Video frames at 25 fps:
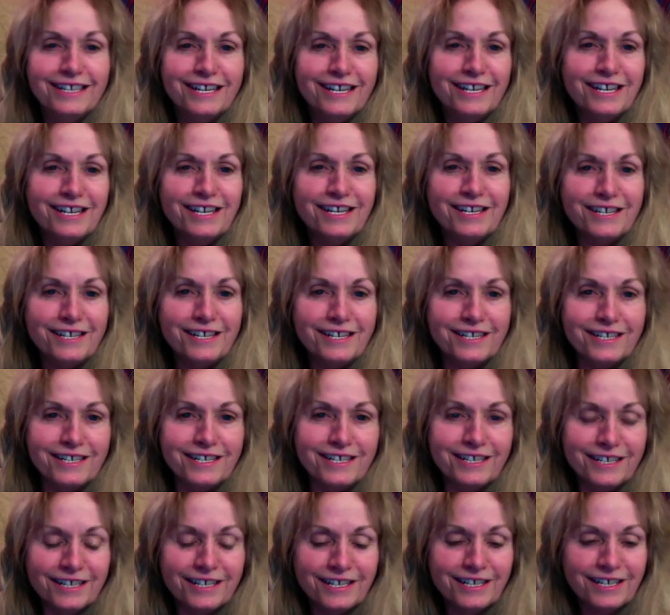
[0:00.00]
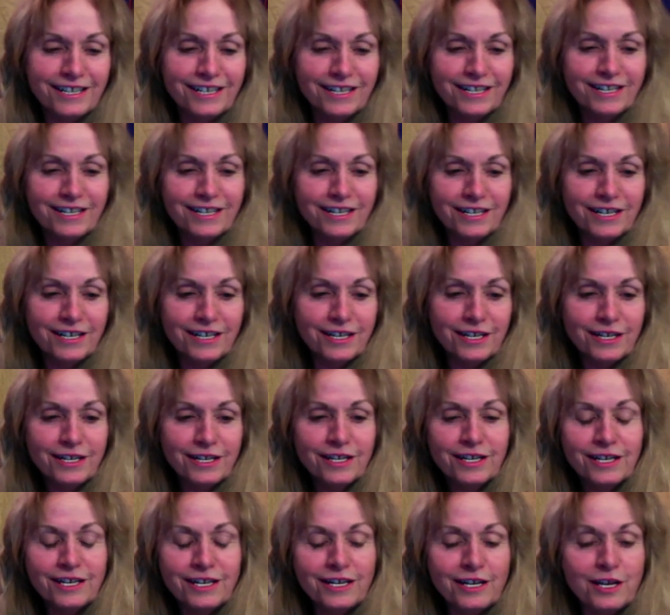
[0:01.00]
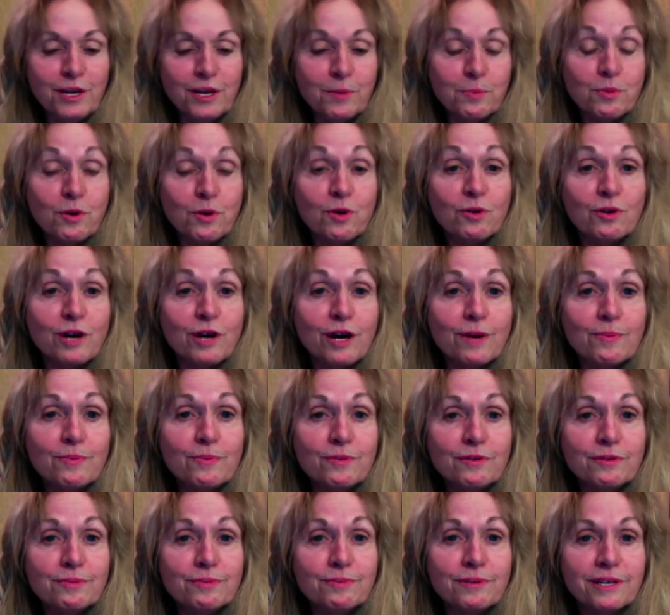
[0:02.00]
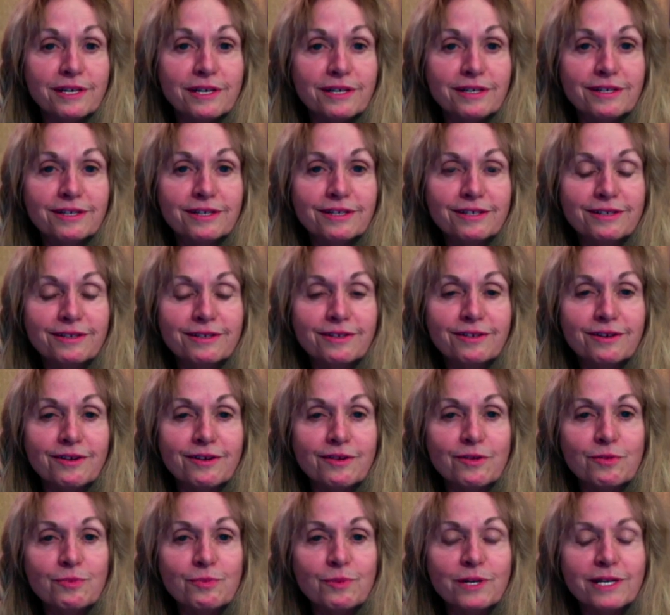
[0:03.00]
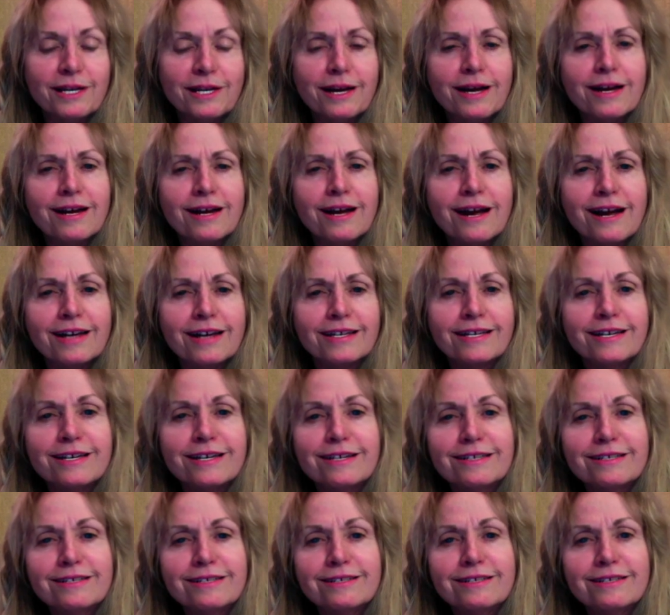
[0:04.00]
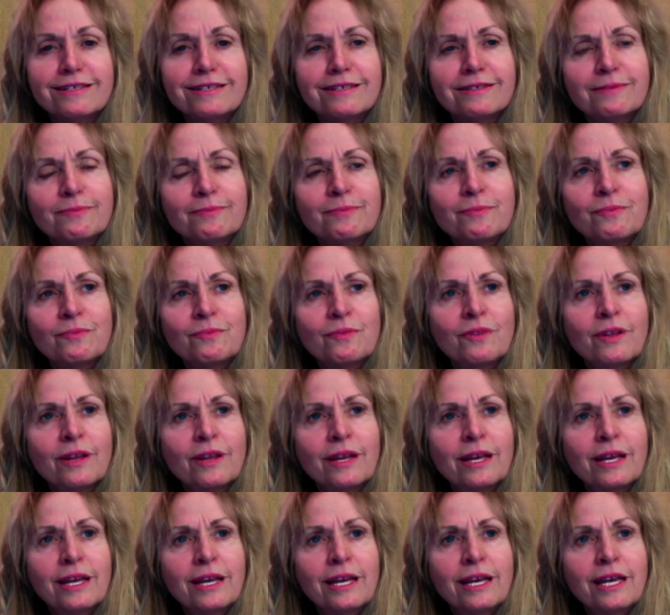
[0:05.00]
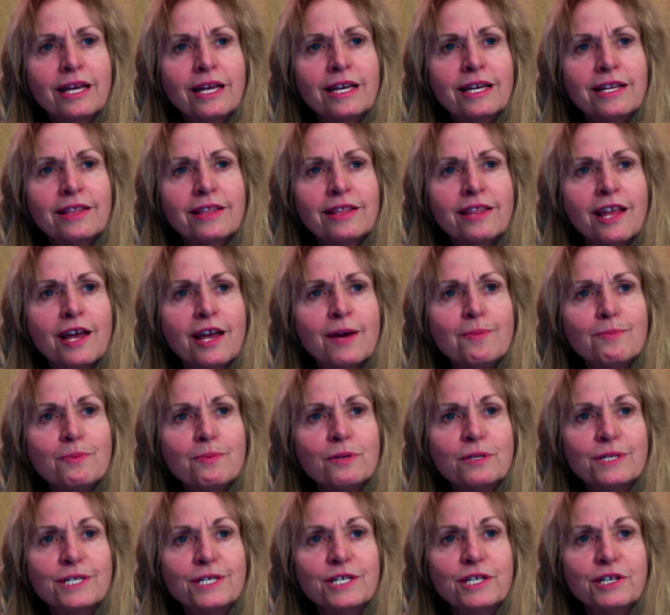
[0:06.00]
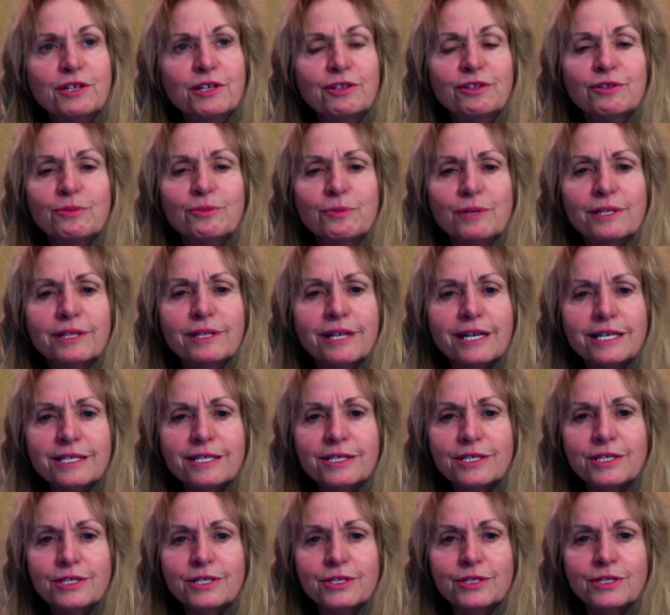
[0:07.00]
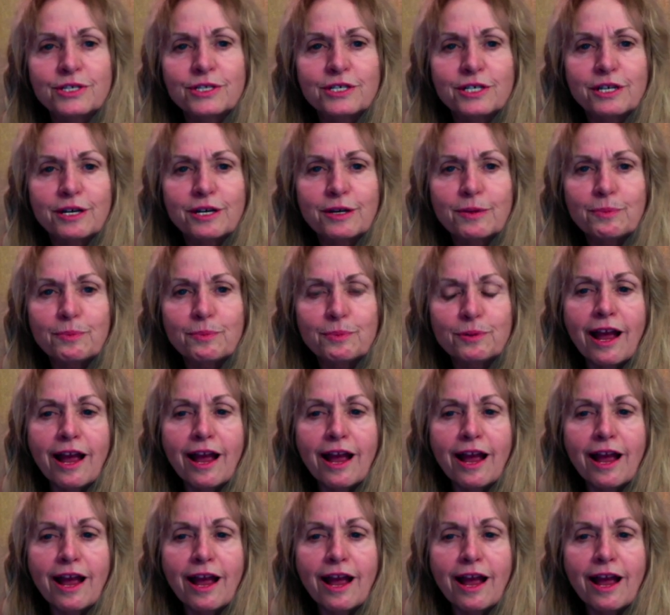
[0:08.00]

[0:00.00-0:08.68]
he broke up with me, you know. But I kind of, in that particular relationship,